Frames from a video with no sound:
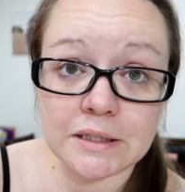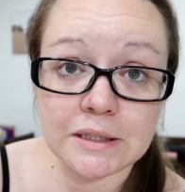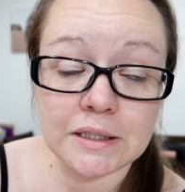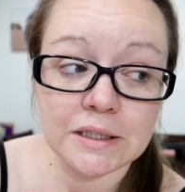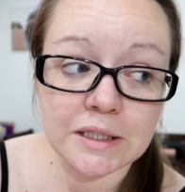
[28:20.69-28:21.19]
and
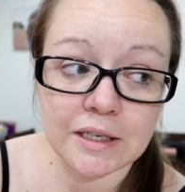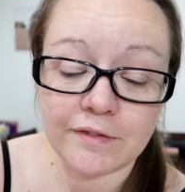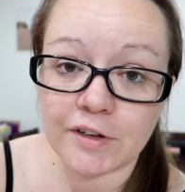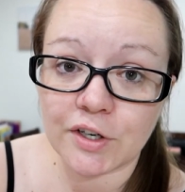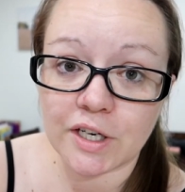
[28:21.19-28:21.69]

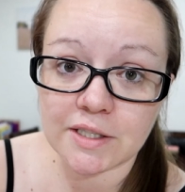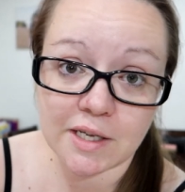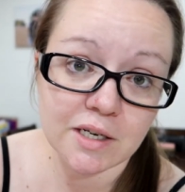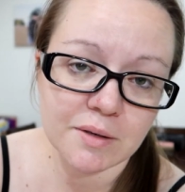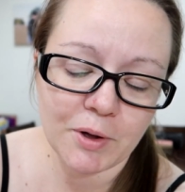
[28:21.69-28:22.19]
I'm very
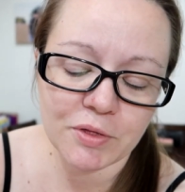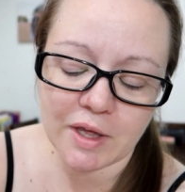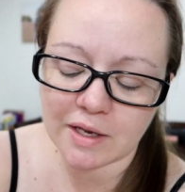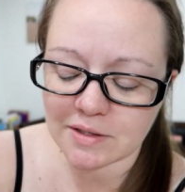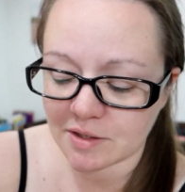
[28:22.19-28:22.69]
excited about
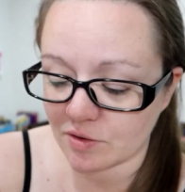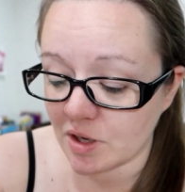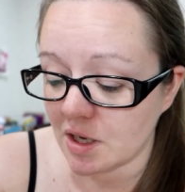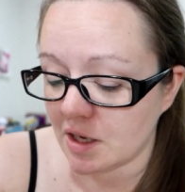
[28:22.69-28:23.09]
that. So